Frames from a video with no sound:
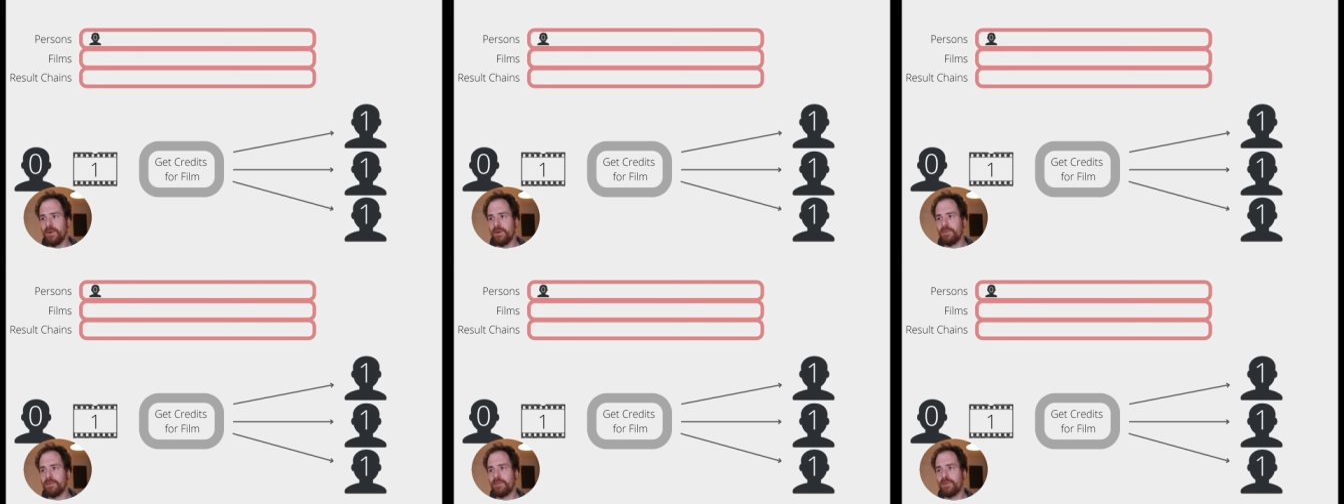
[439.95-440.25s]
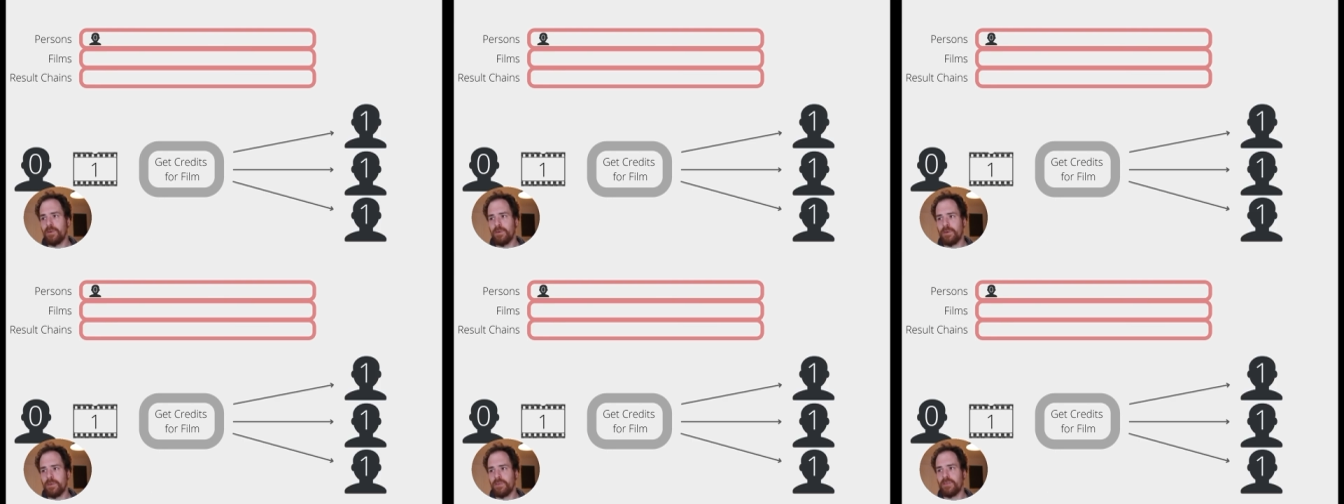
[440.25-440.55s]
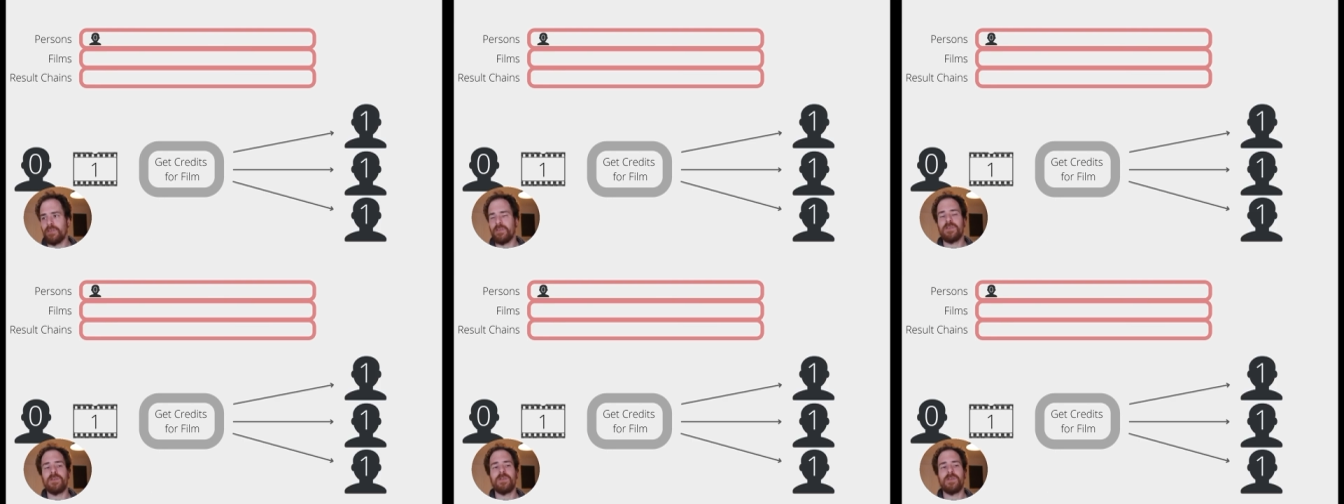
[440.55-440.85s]
Of
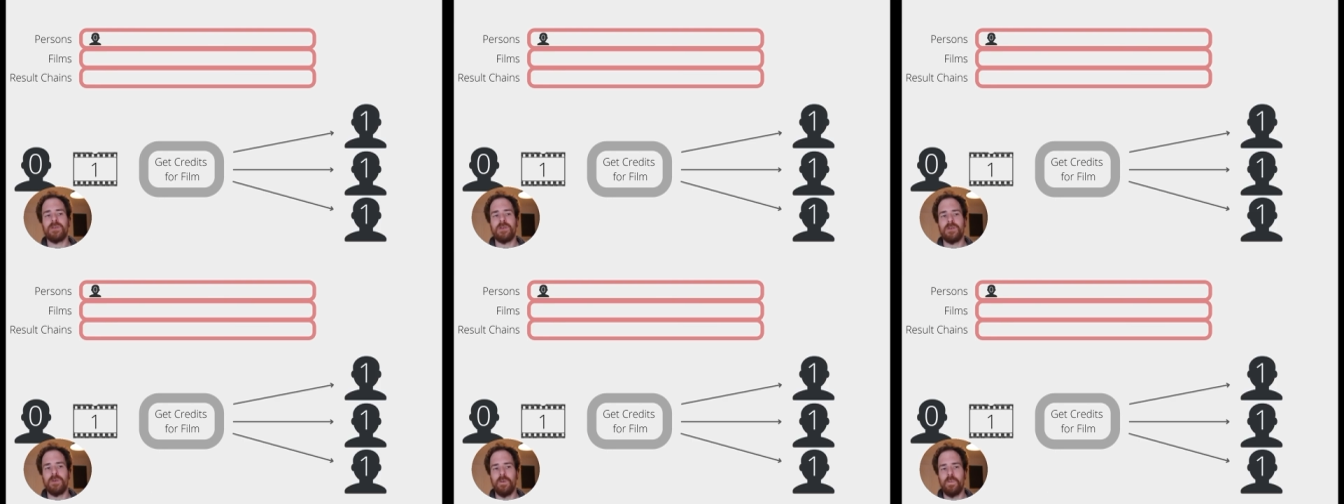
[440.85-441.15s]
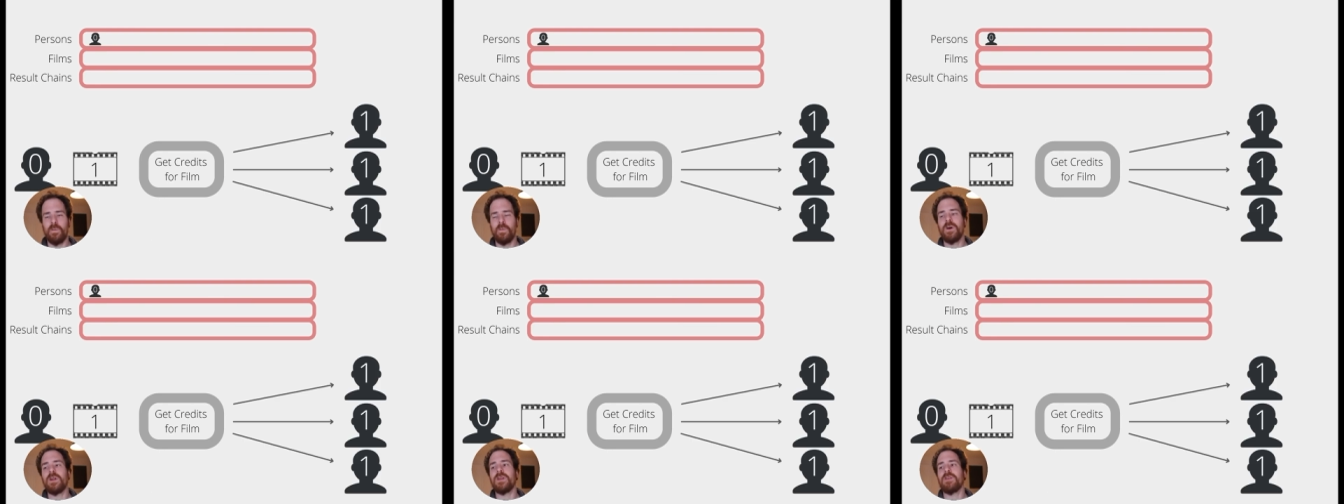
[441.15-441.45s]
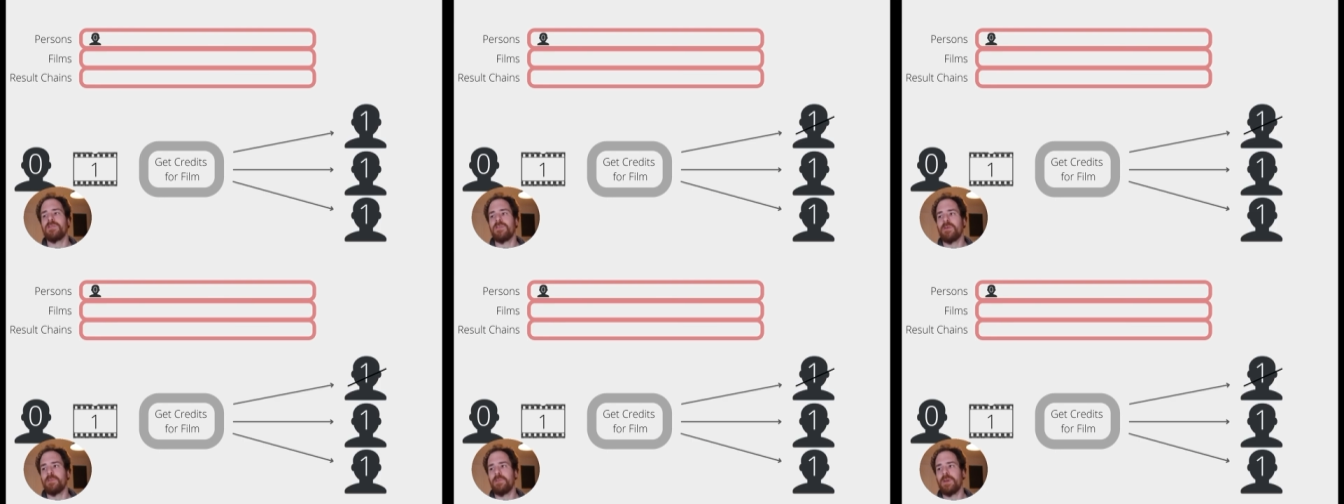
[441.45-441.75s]
course, one
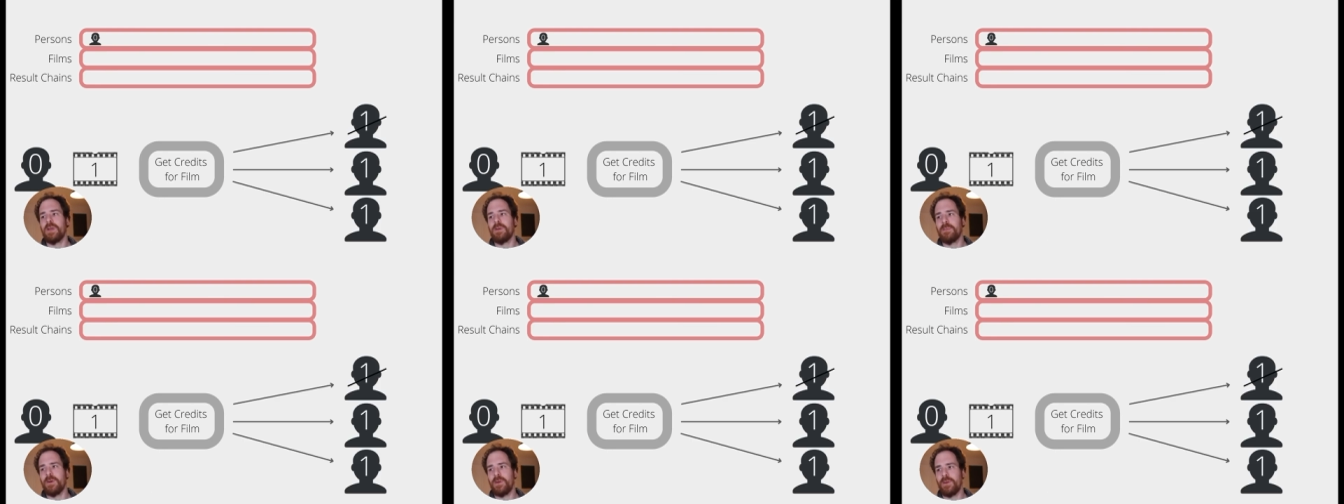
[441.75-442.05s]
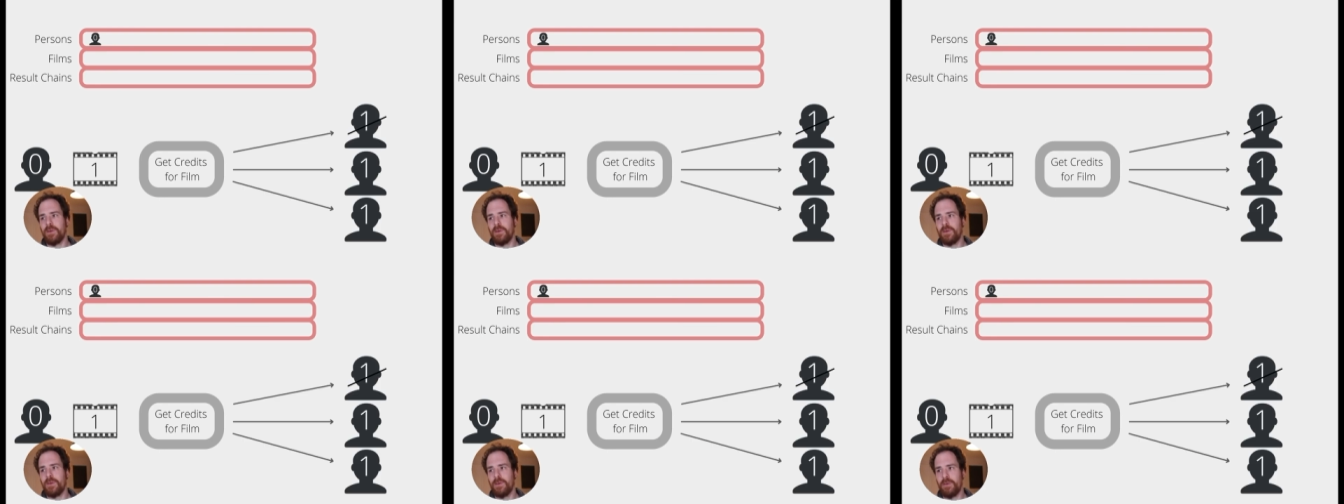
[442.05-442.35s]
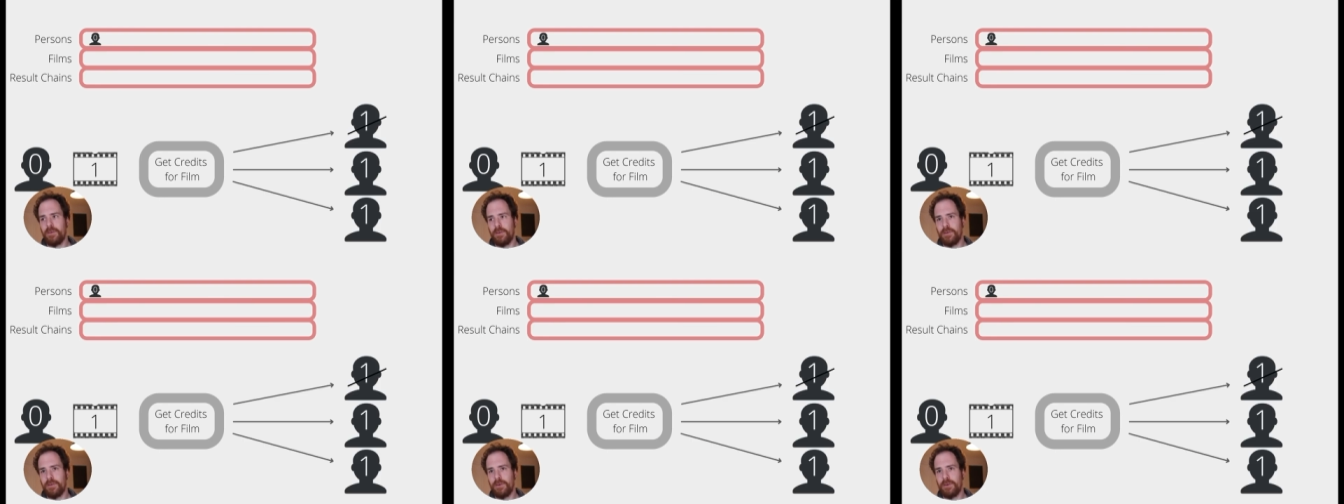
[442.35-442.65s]
of the people
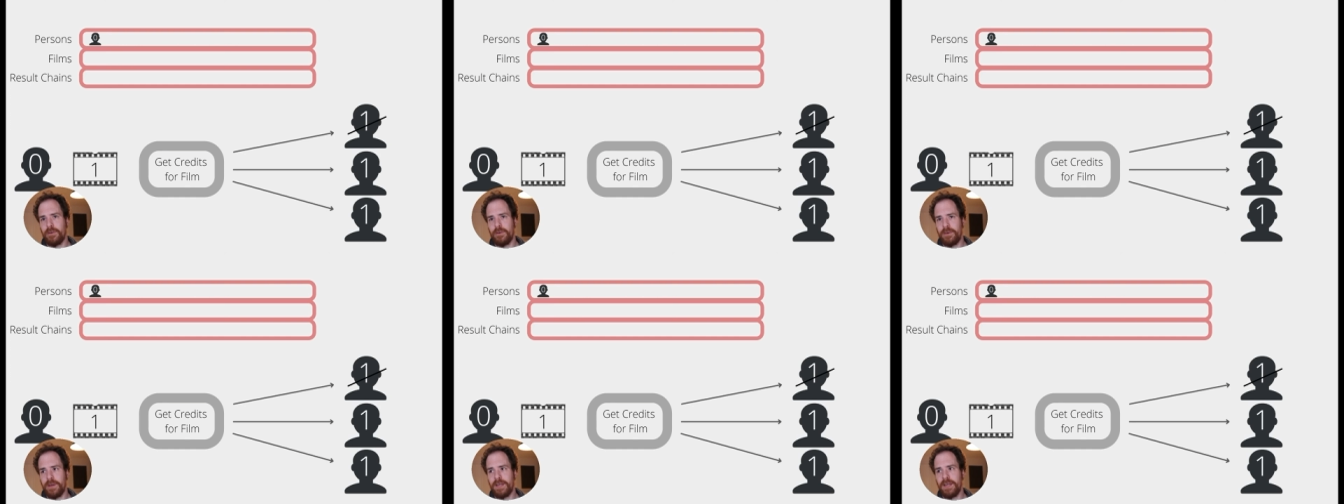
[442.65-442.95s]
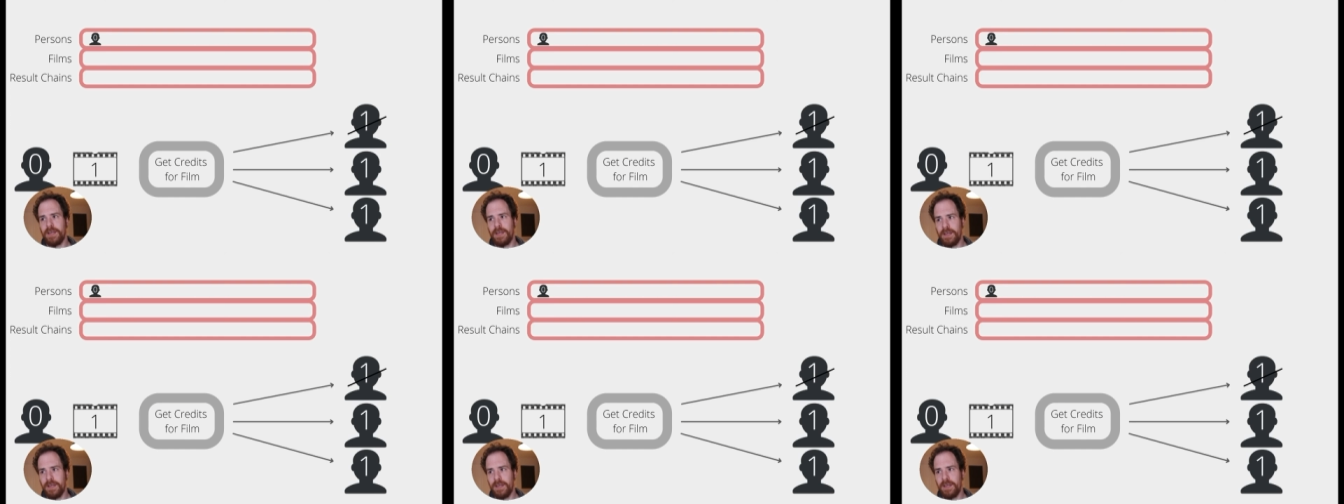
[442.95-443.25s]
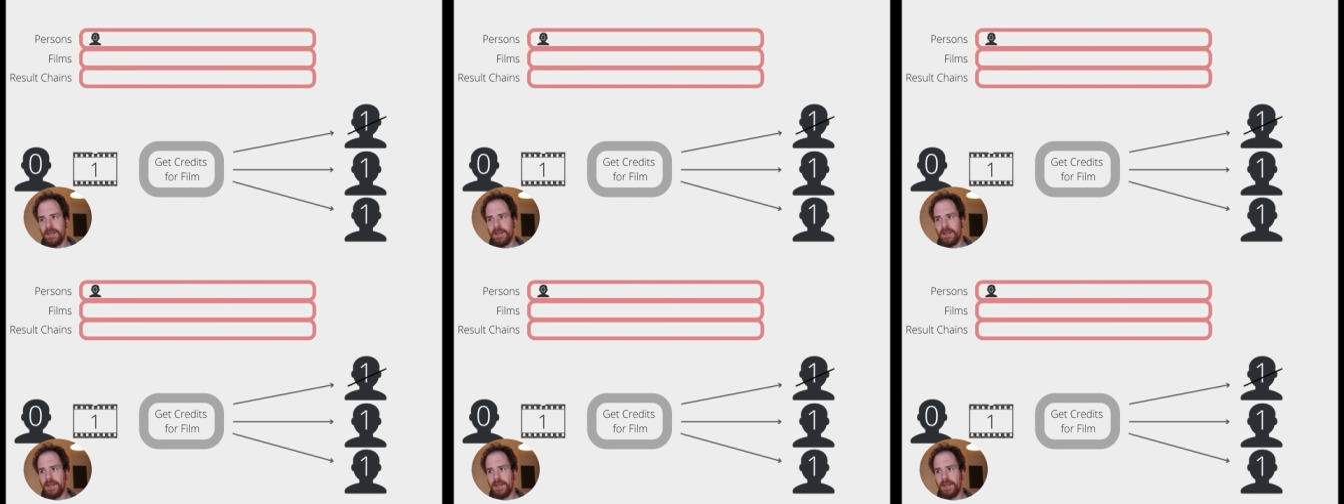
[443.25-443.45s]
who's already